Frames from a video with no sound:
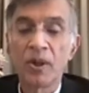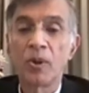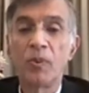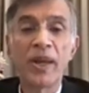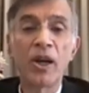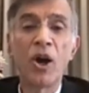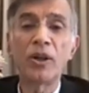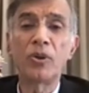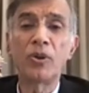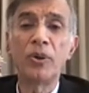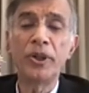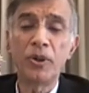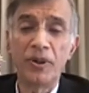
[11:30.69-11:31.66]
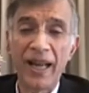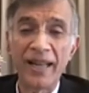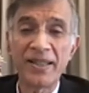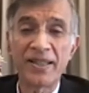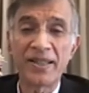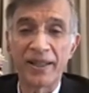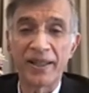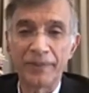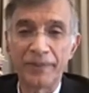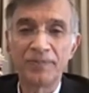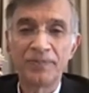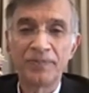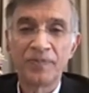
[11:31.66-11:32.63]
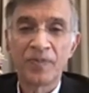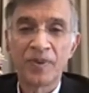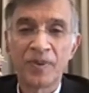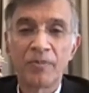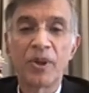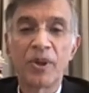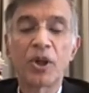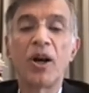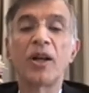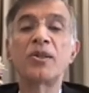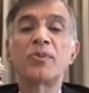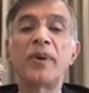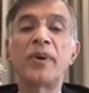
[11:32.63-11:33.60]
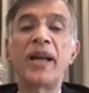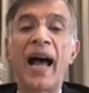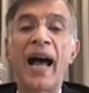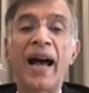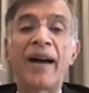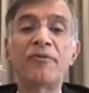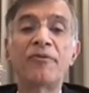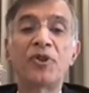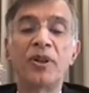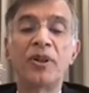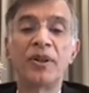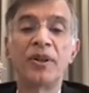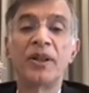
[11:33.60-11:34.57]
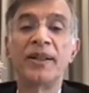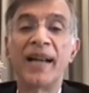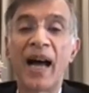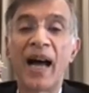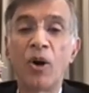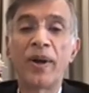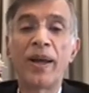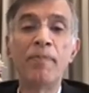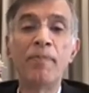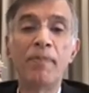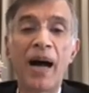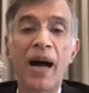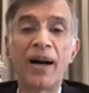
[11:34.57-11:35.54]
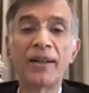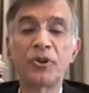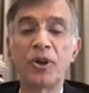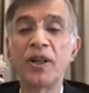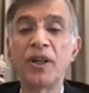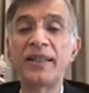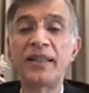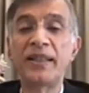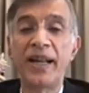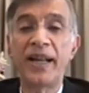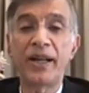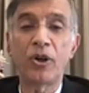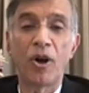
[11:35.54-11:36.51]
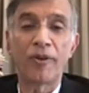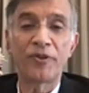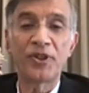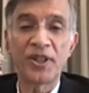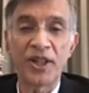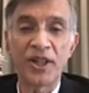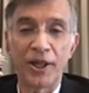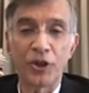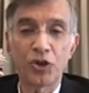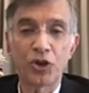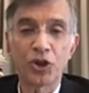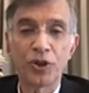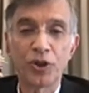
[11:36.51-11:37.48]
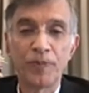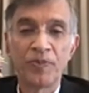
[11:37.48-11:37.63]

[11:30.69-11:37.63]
We are not going to rest here because we have now embarked on a takeoff stage,